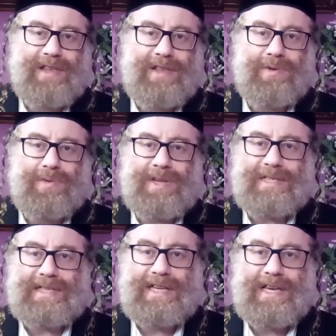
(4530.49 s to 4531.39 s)
They don't want
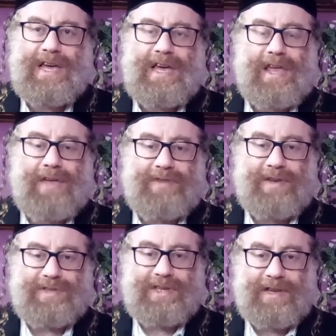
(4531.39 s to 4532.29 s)
to see if
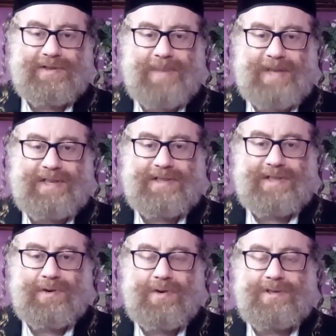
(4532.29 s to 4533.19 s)
if she is my
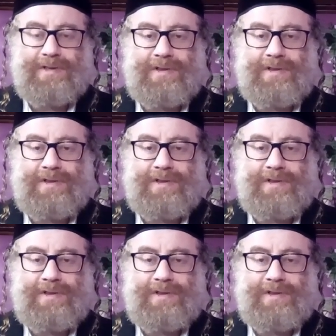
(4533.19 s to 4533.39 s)
sister going